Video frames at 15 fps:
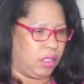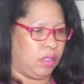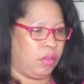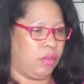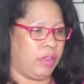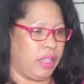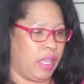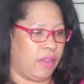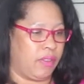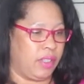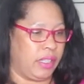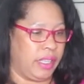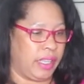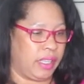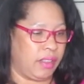we have a
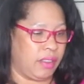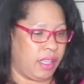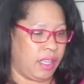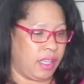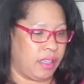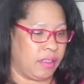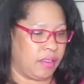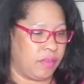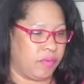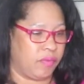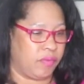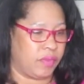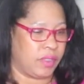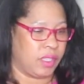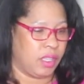leg and thigh.
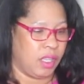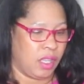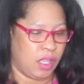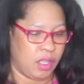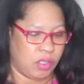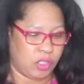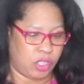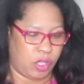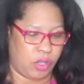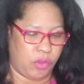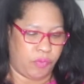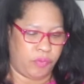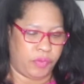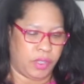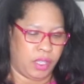
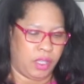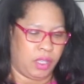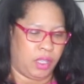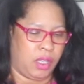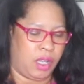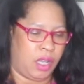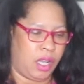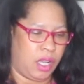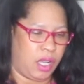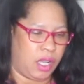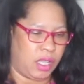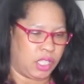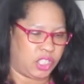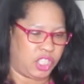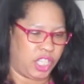So
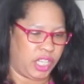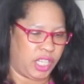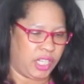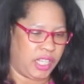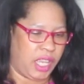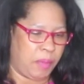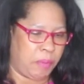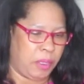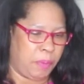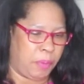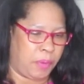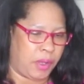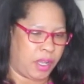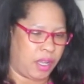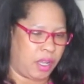a chicken can be
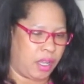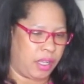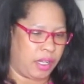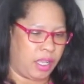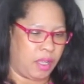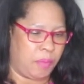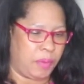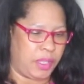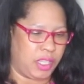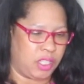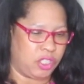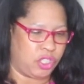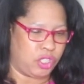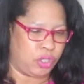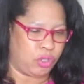cut up
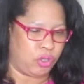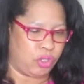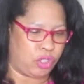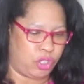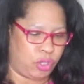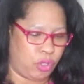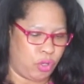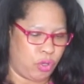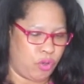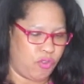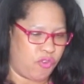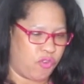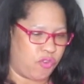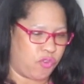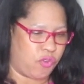into 2,
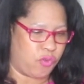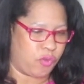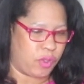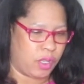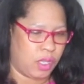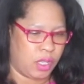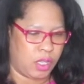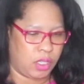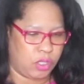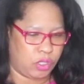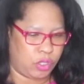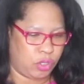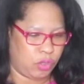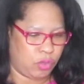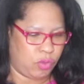
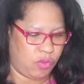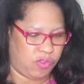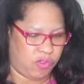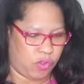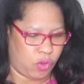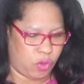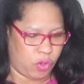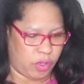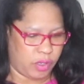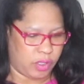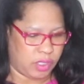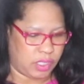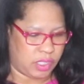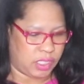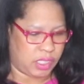4,
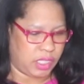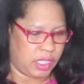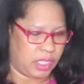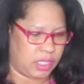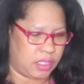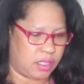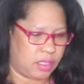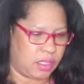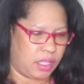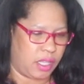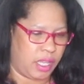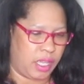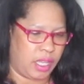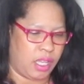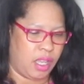6,
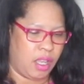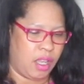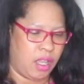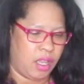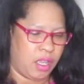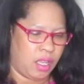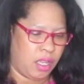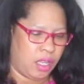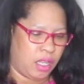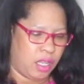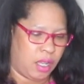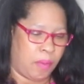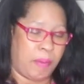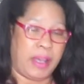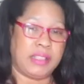8,
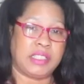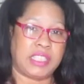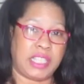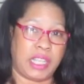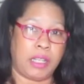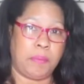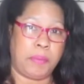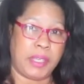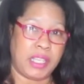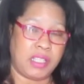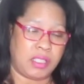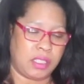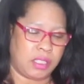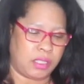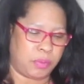about 10
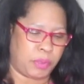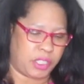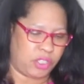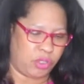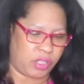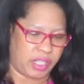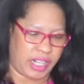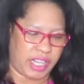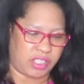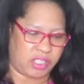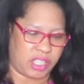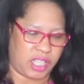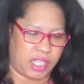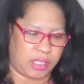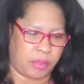pieces, but you can actually cut the